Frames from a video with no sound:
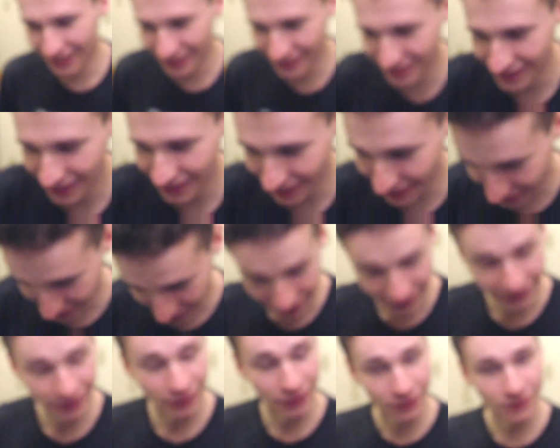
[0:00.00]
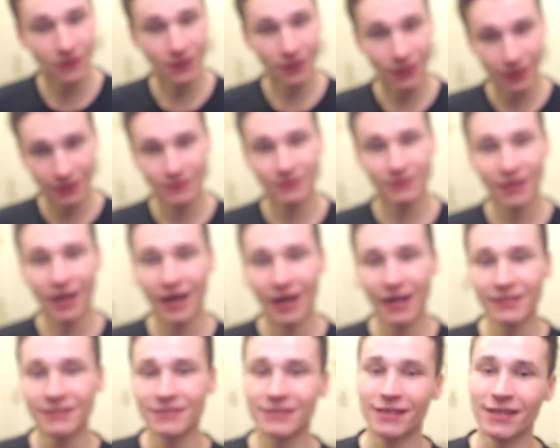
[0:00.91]
it, it, it, it,
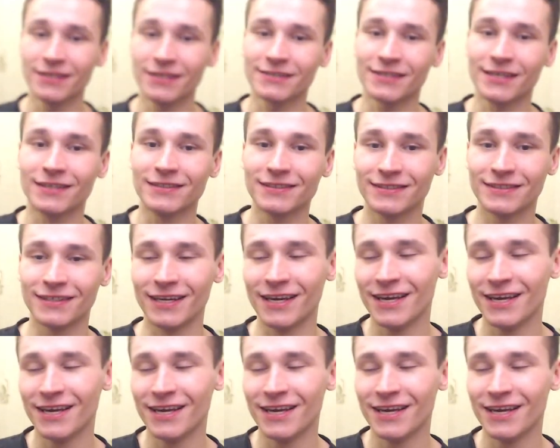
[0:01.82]
does yes and uh,